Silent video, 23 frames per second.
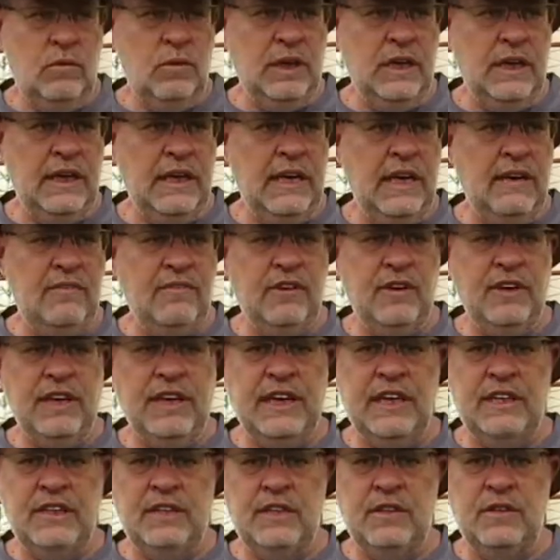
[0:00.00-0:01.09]
We gave
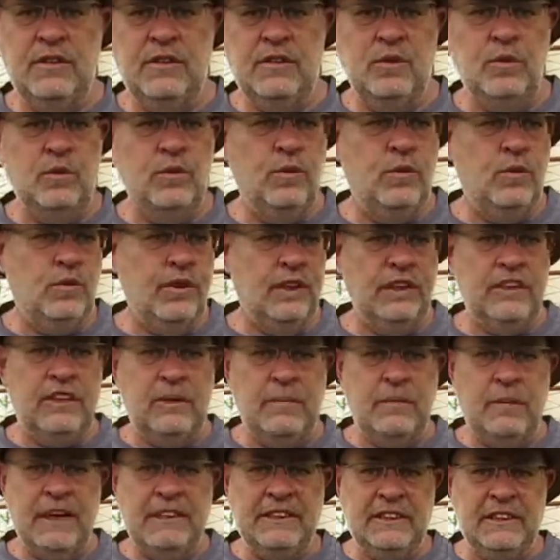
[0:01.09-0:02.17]
irrigation to field
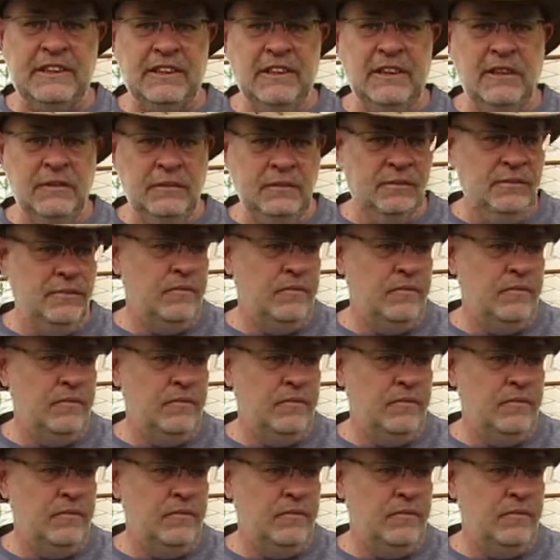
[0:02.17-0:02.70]
capacity